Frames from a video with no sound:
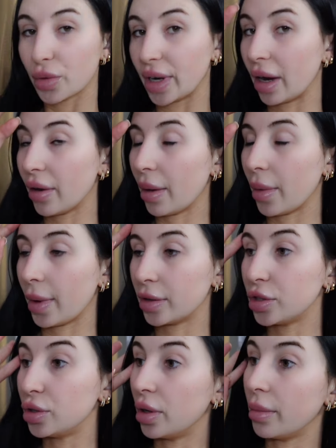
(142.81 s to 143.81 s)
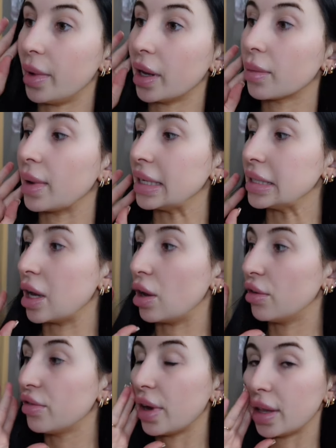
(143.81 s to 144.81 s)
right now I'm about to make
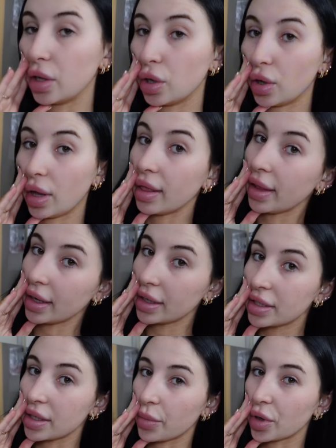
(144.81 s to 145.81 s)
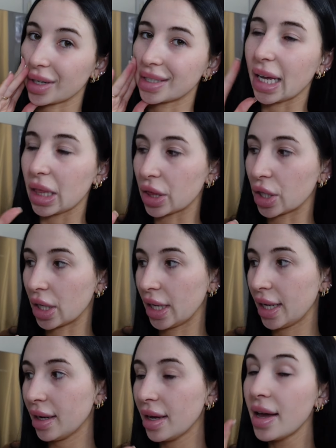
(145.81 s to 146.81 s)
myself a little late supper. It's
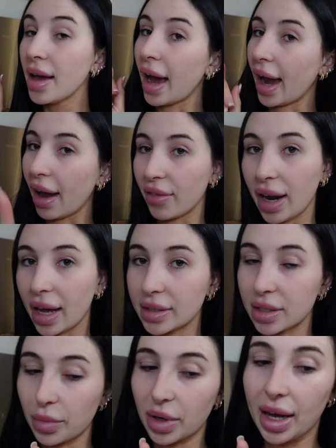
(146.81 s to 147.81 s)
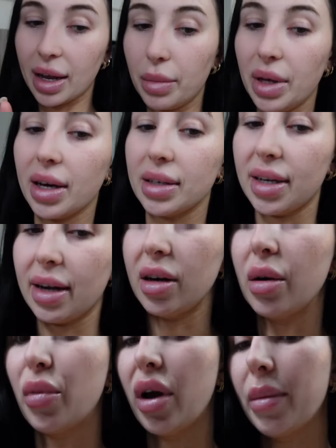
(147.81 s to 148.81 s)
8:30. I haven't had supper yet because I had an
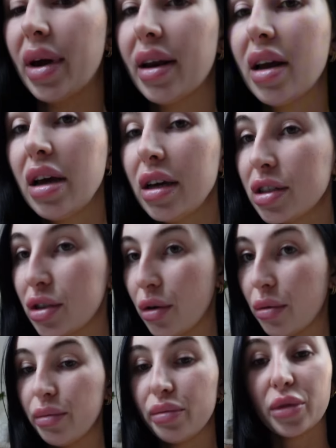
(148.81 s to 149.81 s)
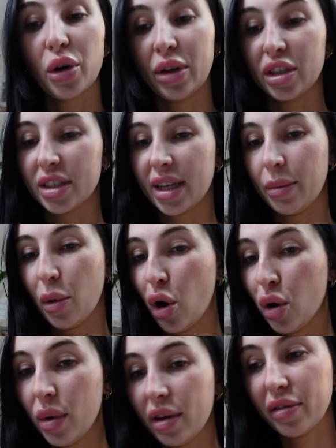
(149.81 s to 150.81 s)
appointment. So we just came
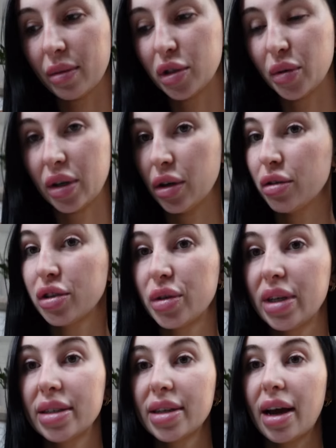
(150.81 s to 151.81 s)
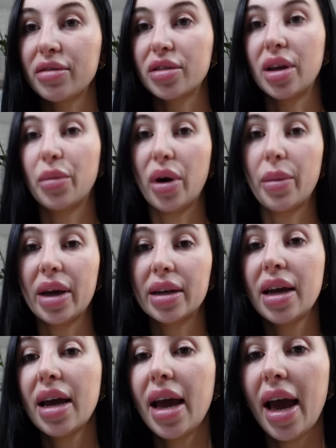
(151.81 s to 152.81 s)
home from doing groceries after the appointment.
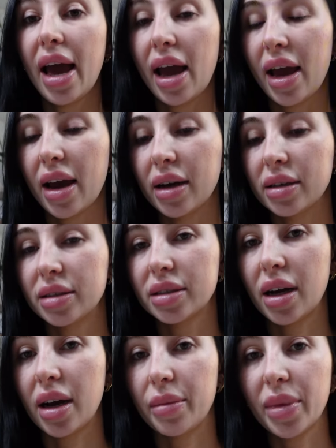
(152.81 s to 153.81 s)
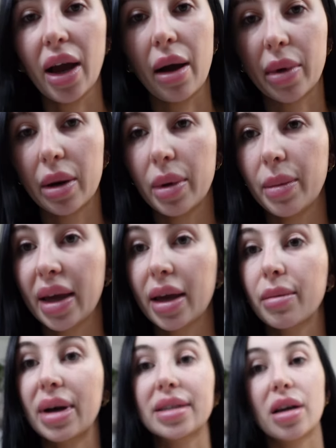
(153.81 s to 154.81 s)
And yeah, I'm gonna be
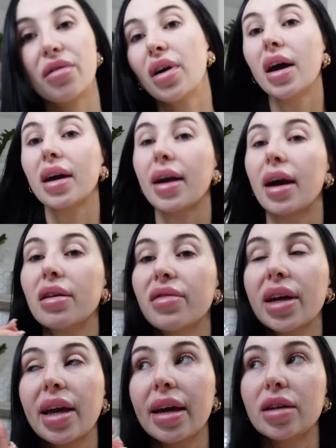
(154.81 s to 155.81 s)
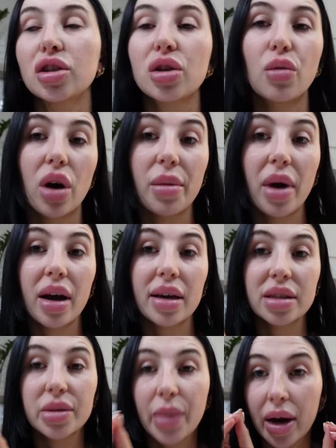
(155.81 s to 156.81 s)
making myself kind of like a shawarma
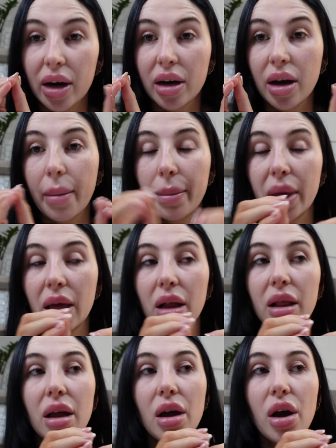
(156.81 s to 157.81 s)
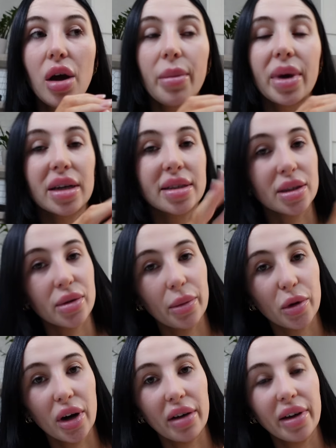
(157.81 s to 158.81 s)
inspired meal because that's what
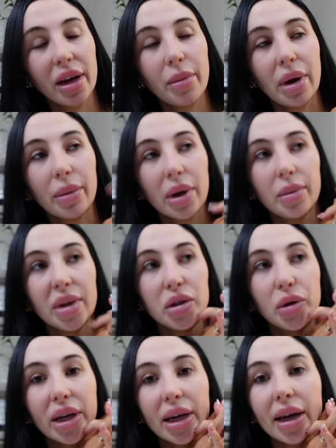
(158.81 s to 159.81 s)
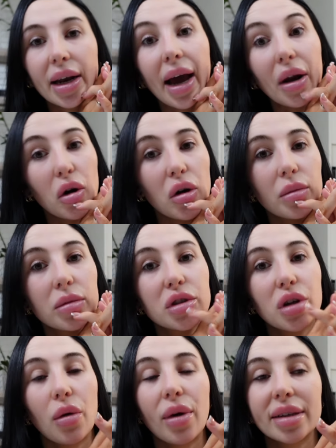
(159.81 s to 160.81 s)
I'm craving, but I'm gonna be doing it at home.
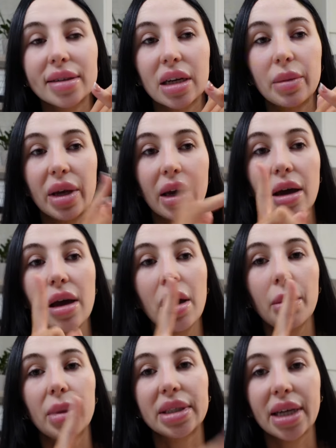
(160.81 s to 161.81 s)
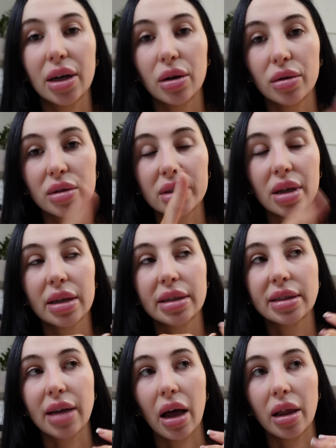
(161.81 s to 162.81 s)
So it's gonna be potatoes,
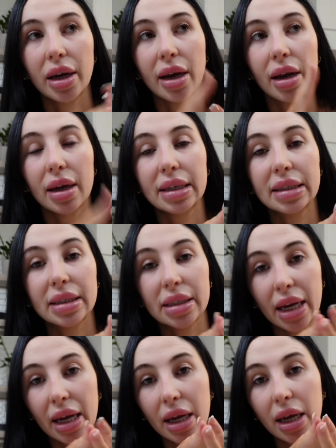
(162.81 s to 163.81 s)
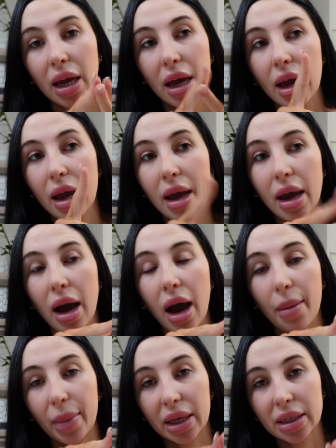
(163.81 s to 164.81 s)
salad, steak,
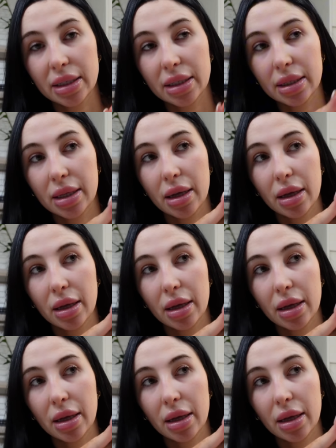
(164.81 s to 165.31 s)
hummus.